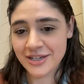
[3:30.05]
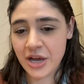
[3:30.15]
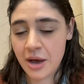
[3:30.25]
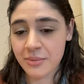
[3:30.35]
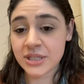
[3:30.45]

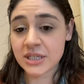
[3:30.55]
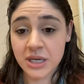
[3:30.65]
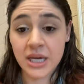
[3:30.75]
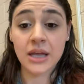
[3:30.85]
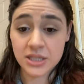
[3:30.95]
come and
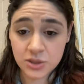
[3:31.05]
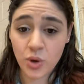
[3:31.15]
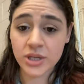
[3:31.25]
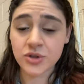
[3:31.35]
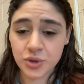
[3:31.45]
speak at least
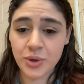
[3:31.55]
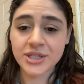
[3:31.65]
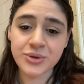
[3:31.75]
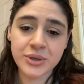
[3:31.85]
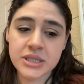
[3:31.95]
once or
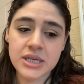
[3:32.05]
twice during the